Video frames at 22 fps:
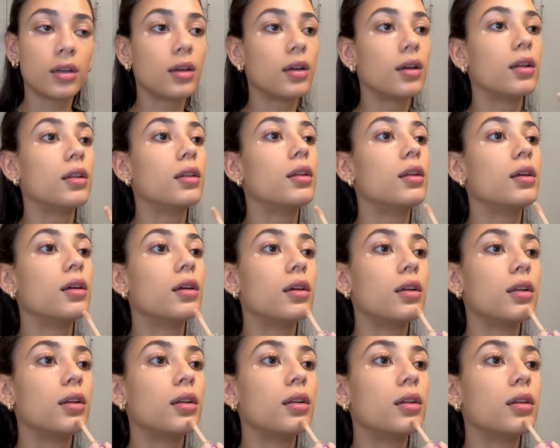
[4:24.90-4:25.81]
and
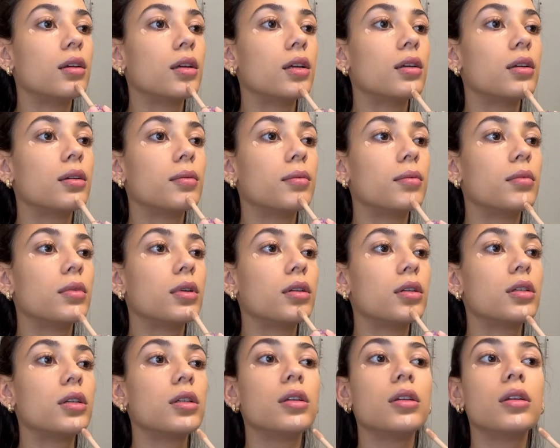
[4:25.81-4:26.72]
then my
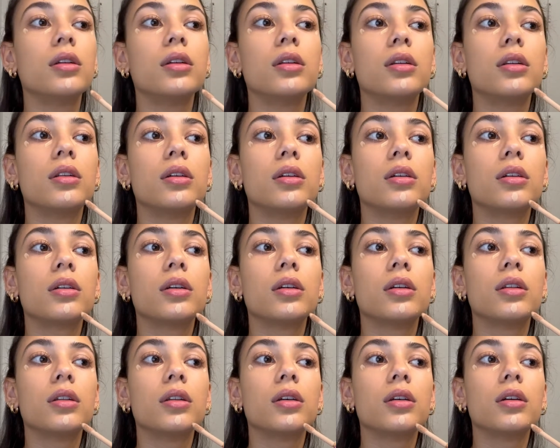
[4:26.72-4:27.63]
chin, I'll
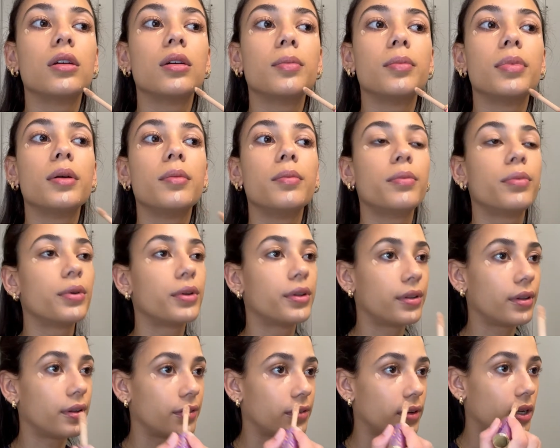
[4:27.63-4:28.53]
get like a
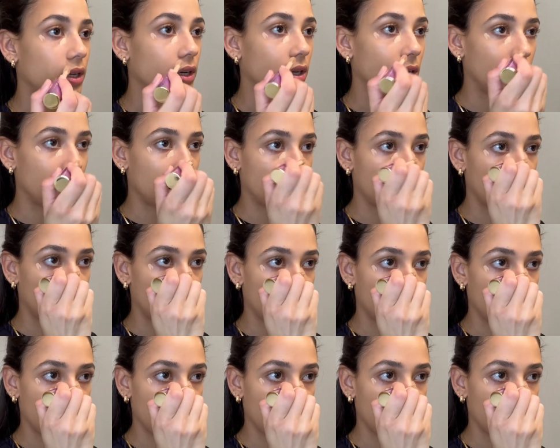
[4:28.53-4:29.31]
pimple if I need it.